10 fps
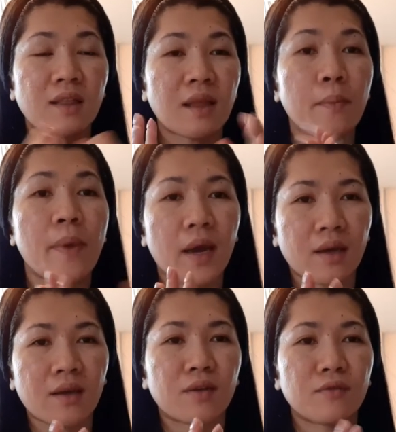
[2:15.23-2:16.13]
back
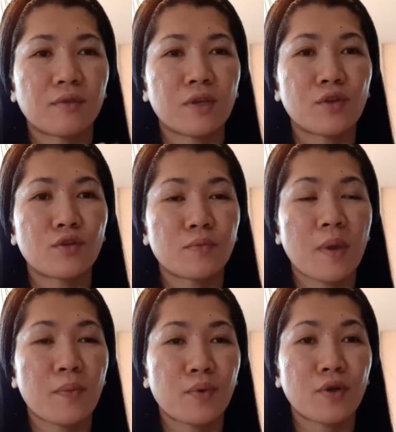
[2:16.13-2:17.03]
of the
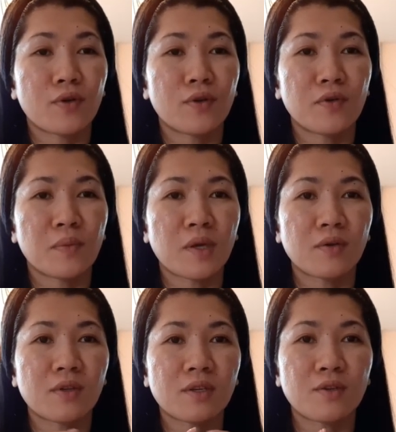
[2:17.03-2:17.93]
newspaper, you know,
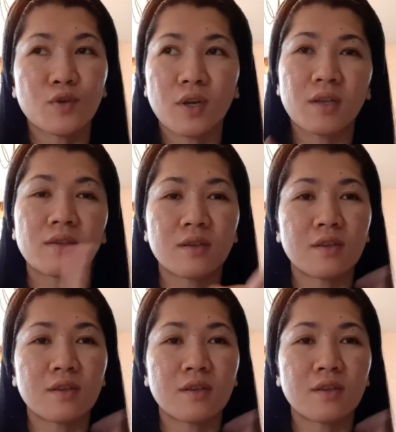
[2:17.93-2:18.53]
because as you can see,